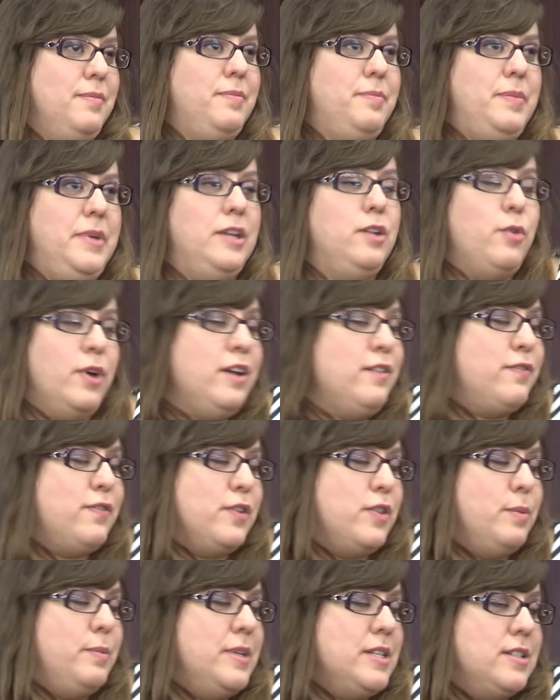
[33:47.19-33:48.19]
be great for
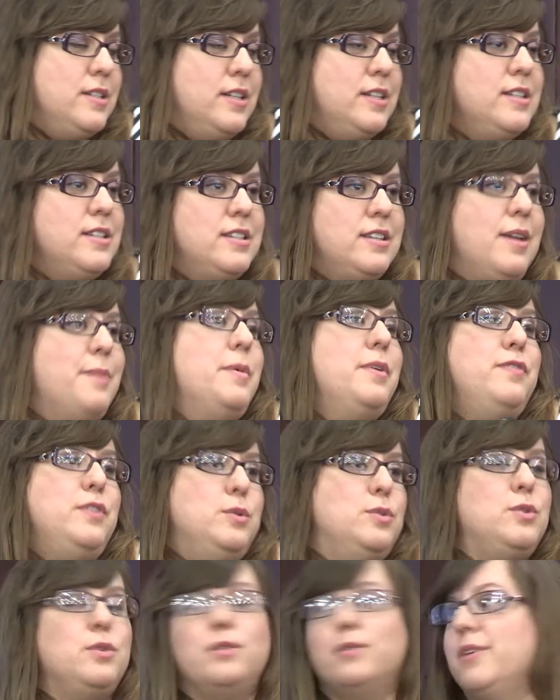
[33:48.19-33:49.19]
the business if you
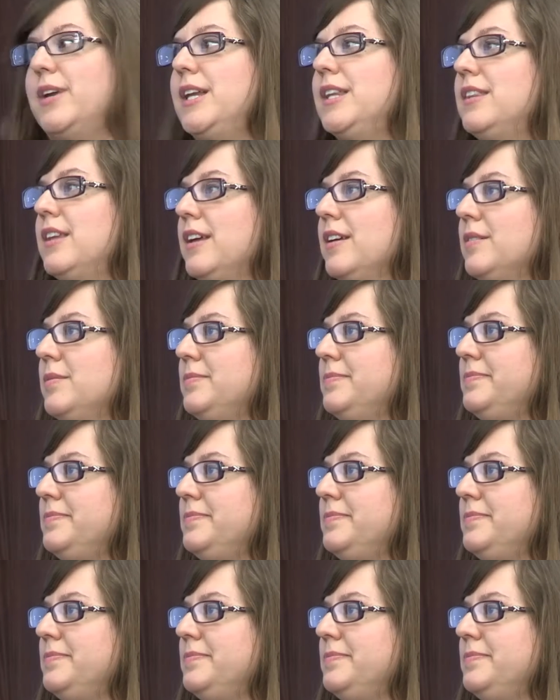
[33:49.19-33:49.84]
do the right thing.